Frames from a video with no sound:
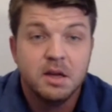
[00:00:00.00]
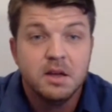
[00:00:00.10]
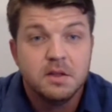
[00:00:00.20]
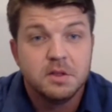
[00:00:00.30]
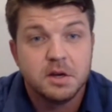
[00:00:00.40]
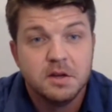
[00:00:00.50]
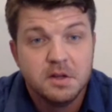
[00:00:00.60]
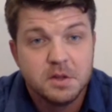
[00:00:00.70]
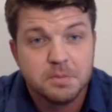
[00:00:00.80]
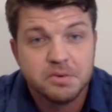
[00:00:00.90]
then
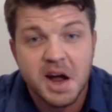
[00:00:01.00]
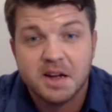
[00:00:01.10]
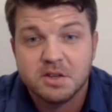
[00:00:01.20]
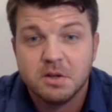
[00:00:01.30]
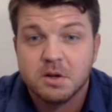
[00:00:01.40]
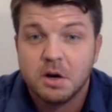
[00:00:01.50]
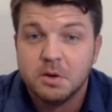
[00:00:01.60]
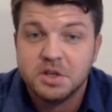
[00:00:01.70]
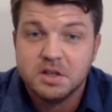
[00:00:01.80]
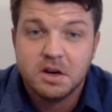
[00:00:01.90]
the the practical
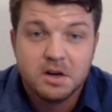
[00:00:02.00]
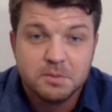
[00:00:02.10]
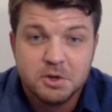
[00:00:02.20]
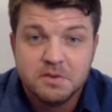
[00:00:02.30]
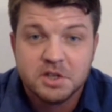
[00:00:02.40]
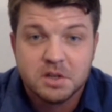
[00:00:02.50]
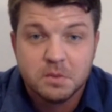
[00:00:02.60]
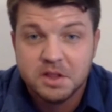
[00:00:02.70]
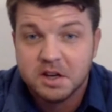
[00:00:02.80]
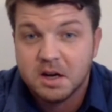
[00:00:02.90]
cozy dog move is the
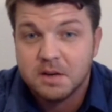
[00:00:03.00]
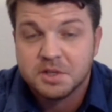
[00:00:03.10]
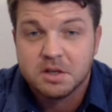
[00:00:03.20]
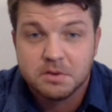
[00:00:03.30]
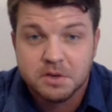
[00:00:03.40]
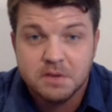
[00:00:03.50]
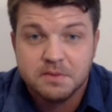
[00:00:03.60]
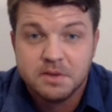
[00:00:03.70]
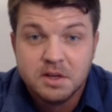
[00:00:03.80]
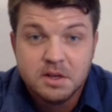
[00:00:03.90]
one that comes to
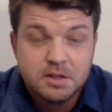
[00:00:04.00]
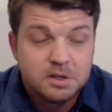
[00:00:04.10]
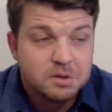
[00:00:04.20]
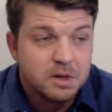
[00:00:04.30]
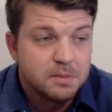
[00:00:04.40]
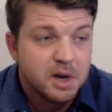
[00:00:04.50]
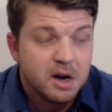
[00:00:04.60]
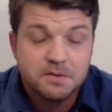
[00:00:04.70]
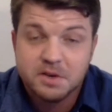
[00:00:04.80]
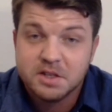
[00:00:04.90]
grief. To uh,
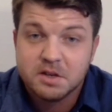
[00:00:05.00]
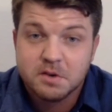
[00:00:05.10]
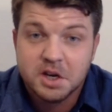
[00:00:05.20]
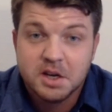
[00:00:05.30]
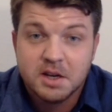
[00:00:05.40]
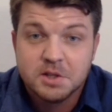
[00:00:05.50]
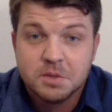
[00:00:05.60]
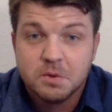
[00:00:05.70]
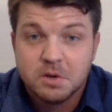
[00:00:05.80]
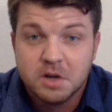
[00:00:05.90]
paraphrase a great
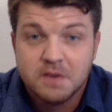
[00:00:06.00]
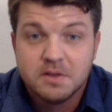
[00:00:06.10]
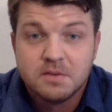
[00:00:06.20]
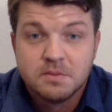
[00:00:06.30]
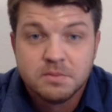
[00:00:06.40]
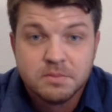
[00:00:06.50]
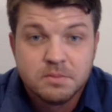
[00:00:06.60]
anti-war novel.